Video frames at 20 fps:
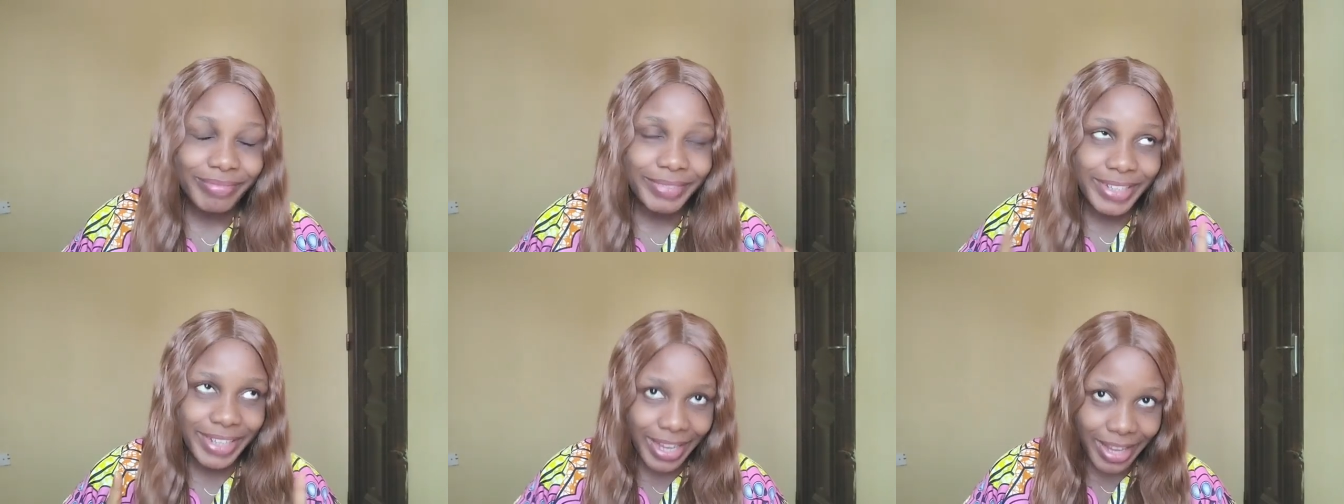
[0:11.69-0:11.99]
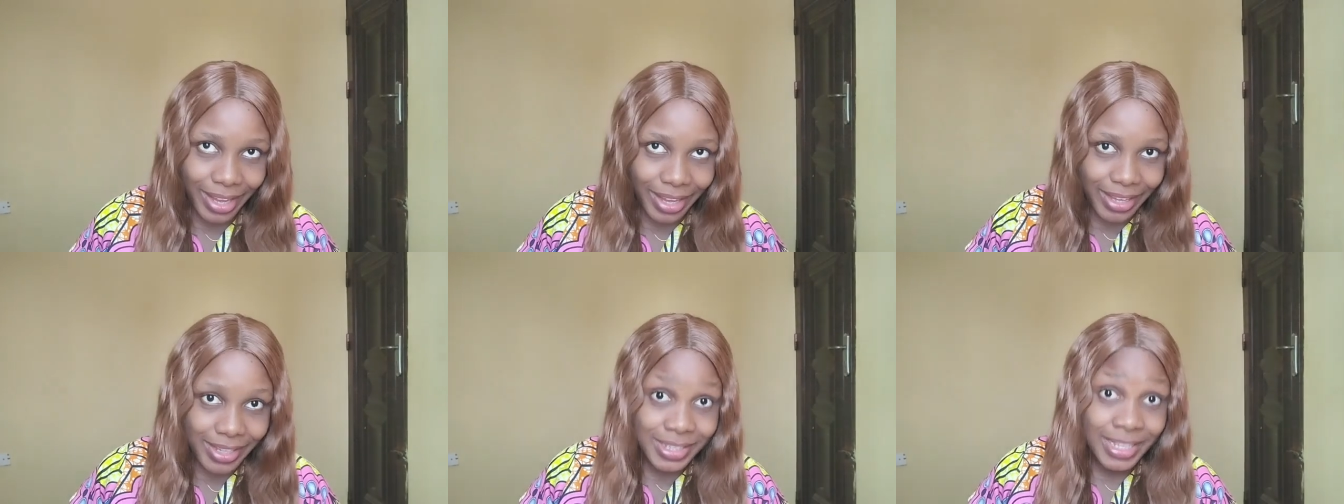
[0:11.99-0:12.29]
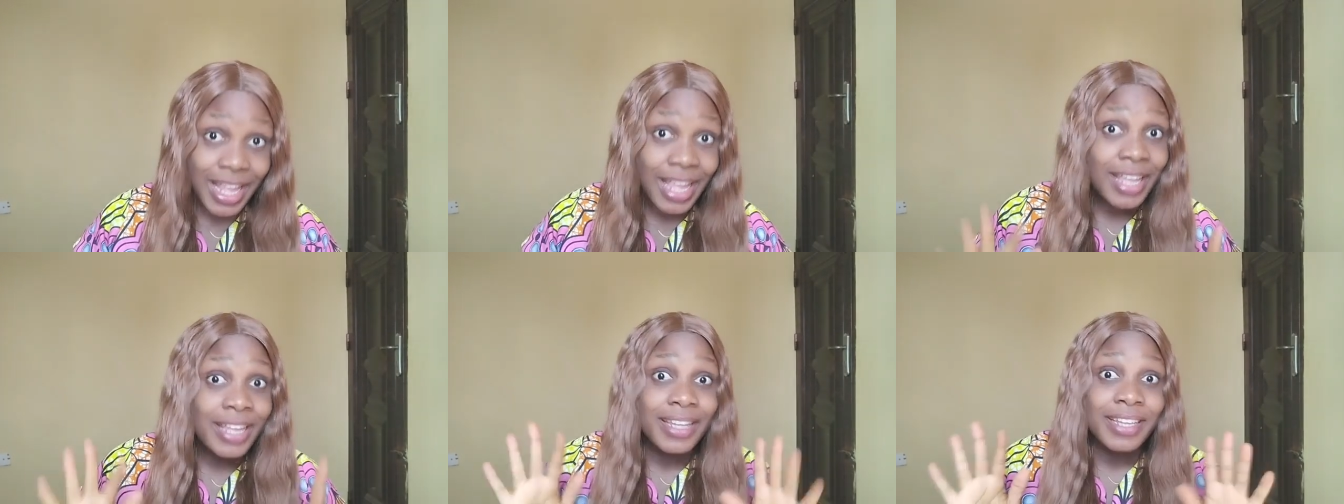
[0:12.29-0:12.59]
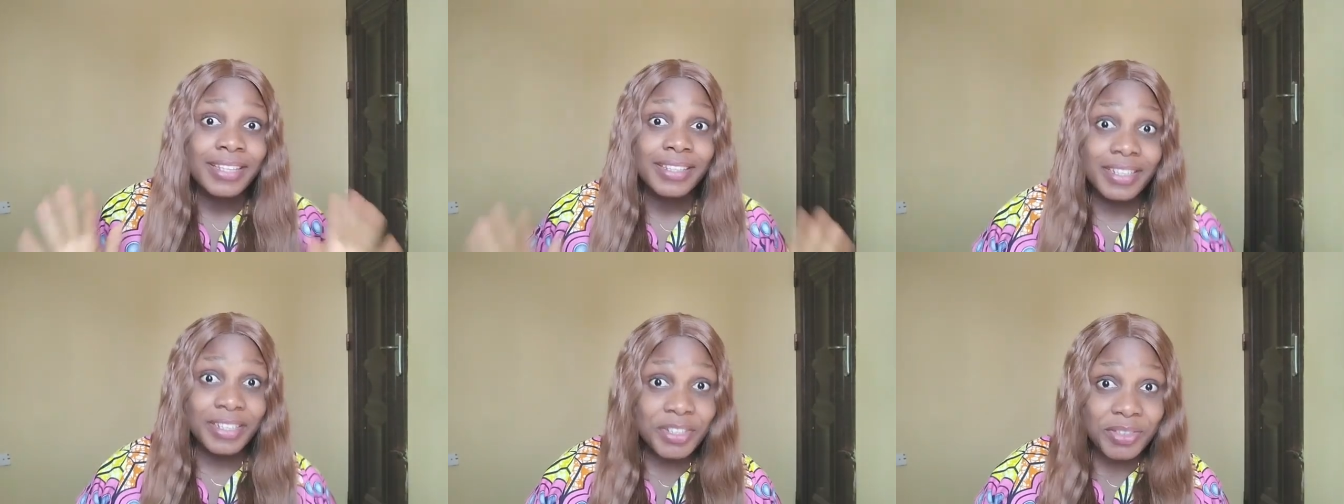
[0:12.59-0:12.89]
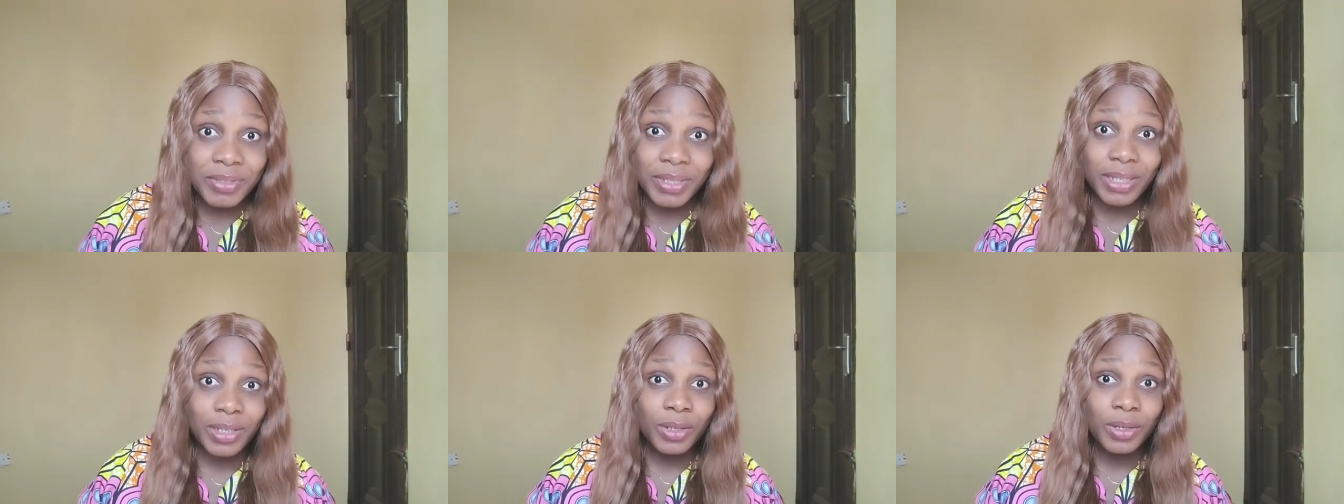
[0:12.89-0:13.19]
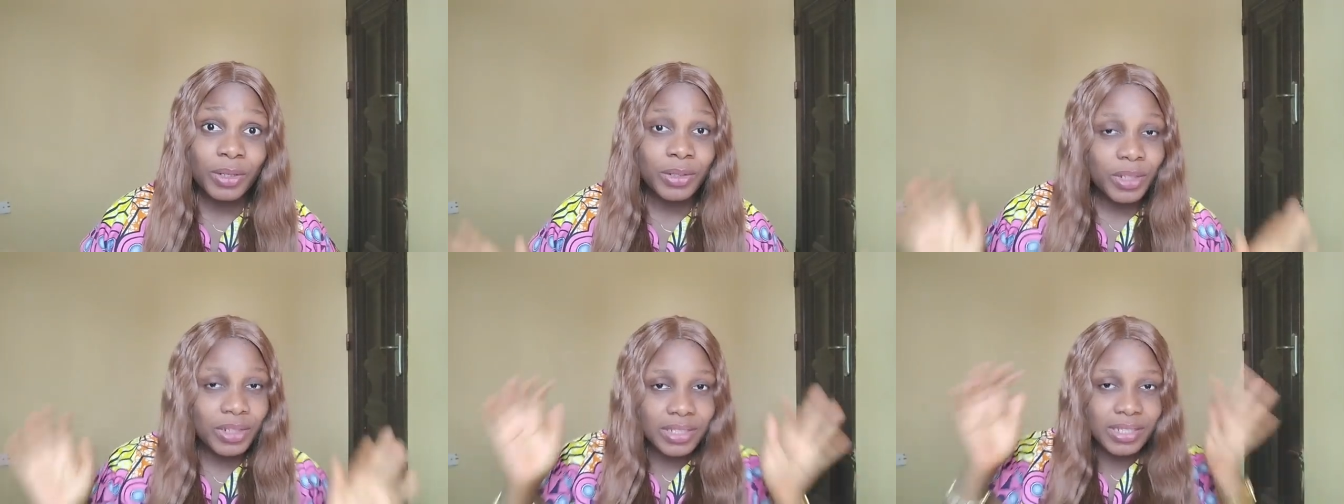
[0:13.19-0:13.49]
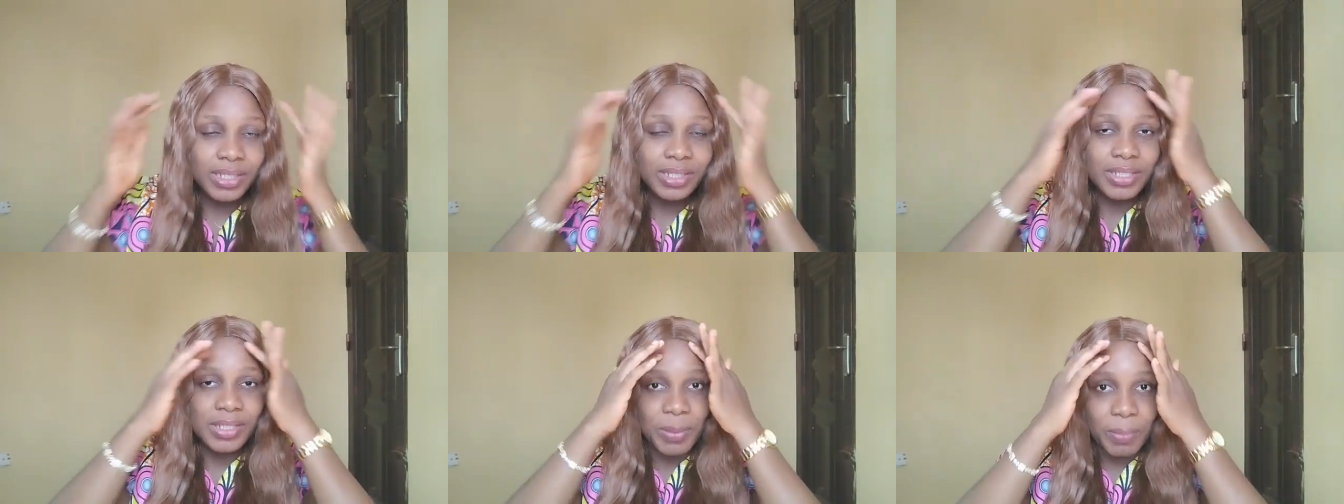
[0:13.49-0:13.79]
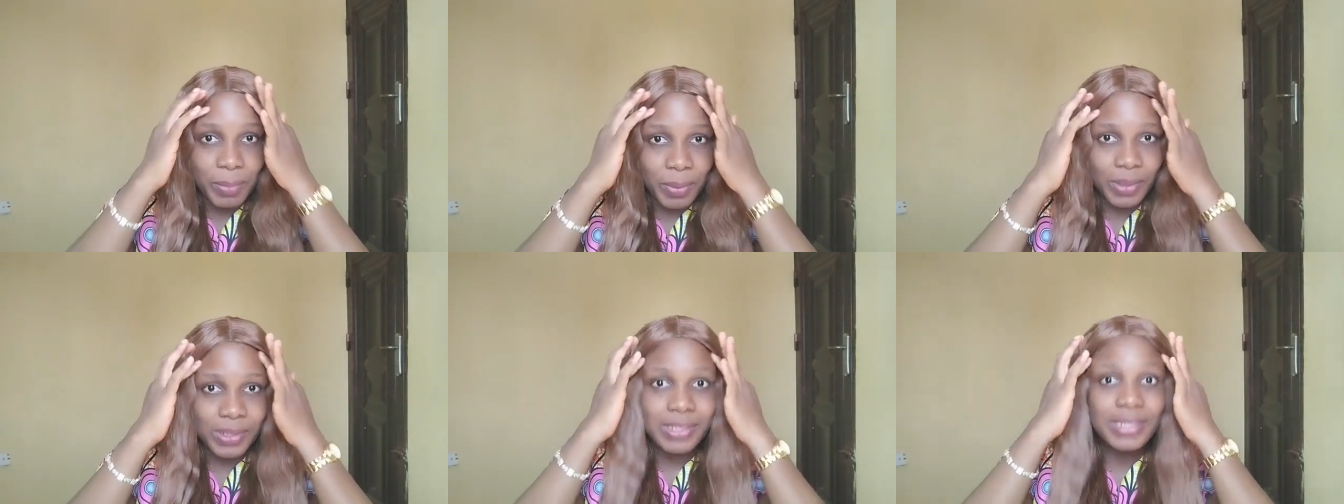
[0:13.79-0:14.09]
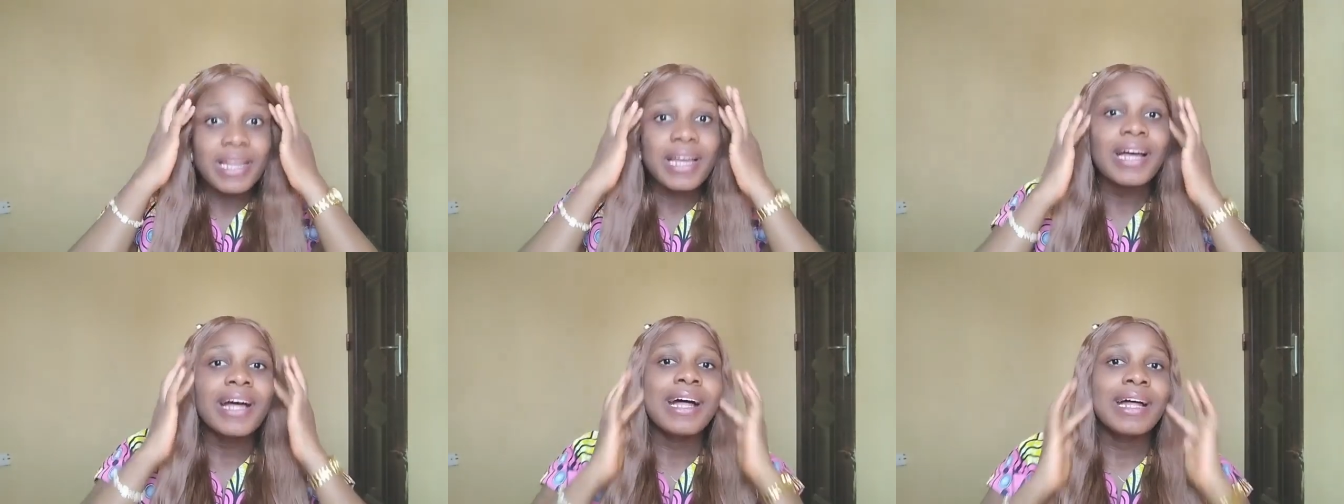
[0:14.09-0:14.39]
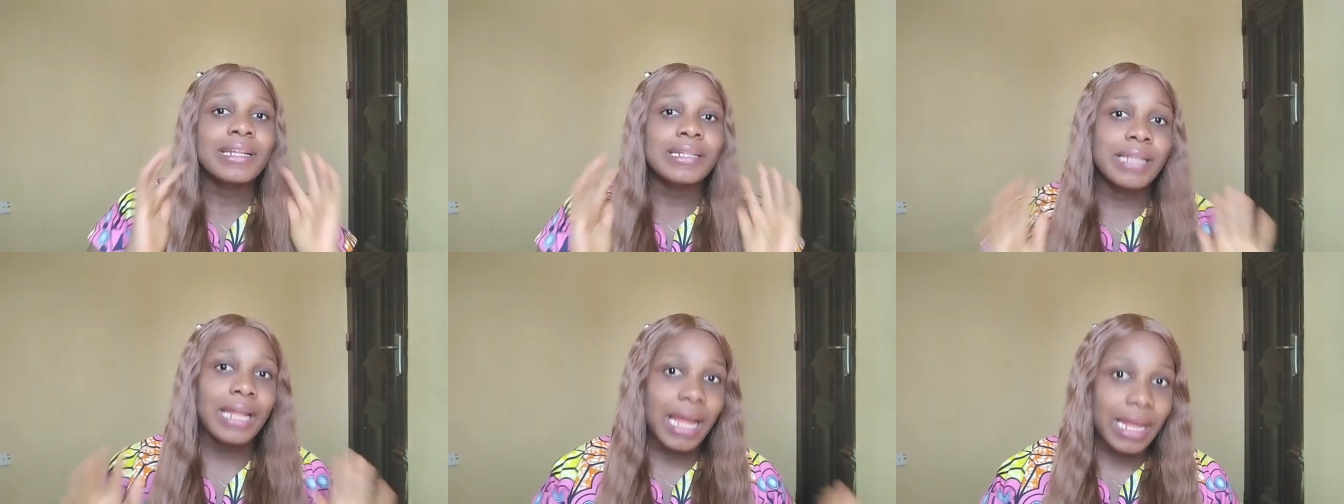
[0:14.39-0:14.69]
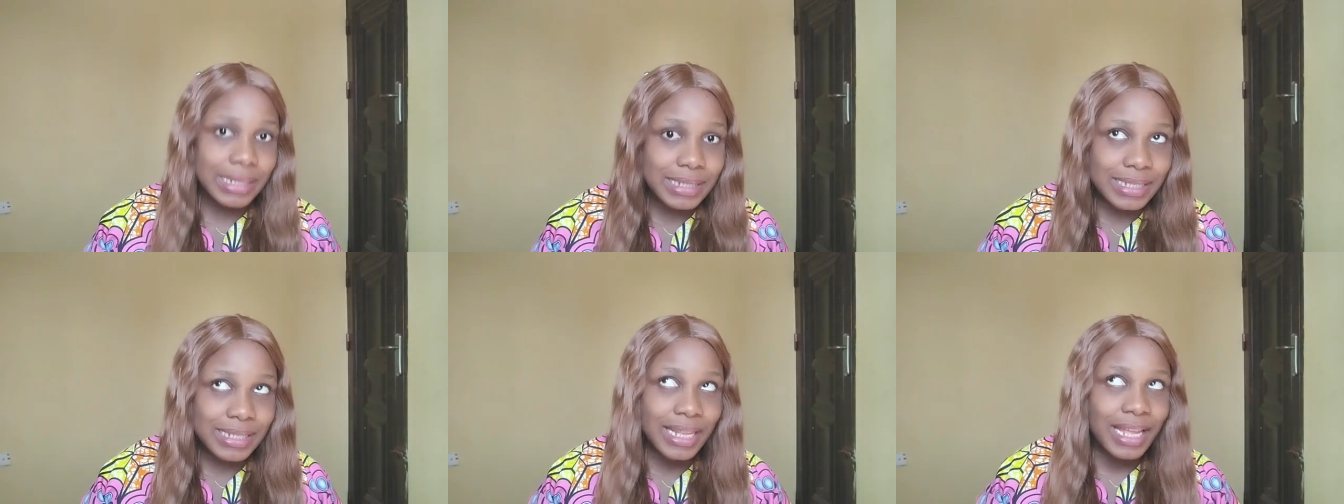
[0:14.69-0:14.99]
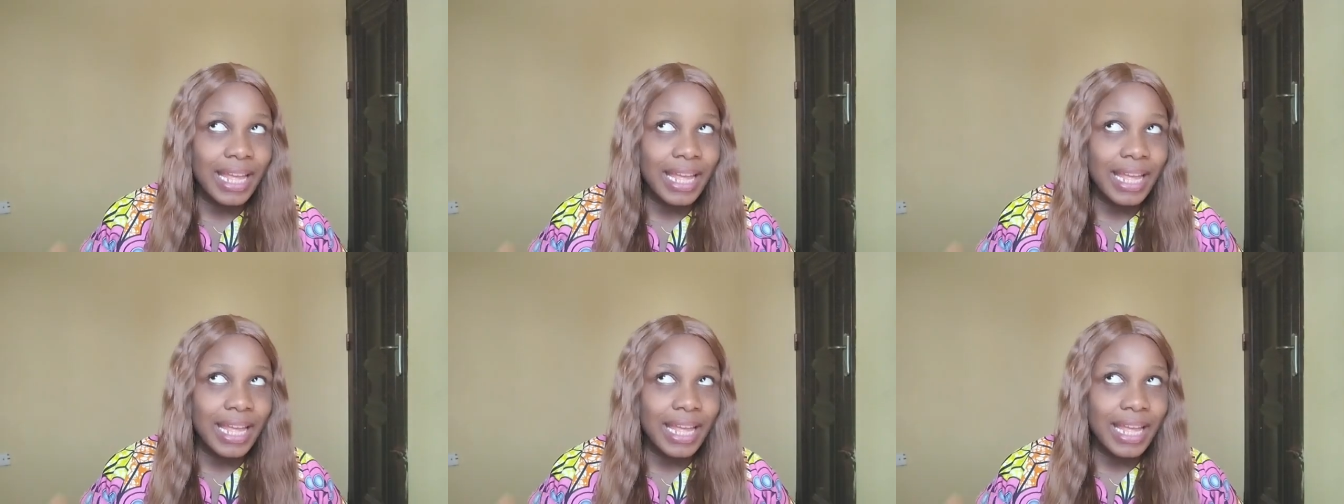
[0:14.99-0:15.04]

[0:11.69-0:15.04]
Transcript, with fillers: yeah nigerian law doesn't support that